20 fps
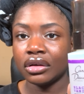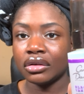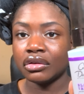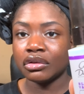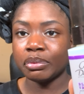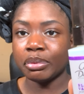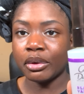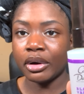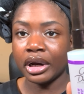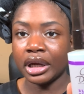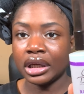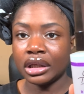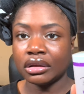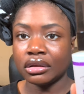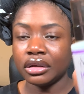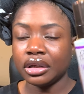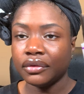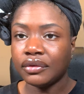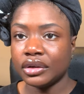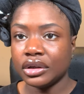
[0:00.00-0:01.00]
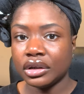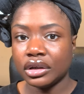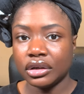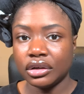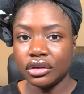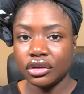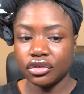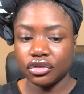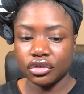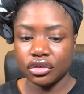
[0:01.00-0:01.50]
spray and leave-in
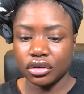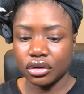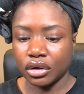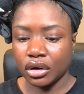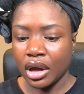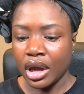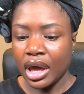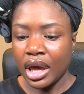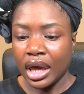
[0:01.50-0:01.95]
conditioner.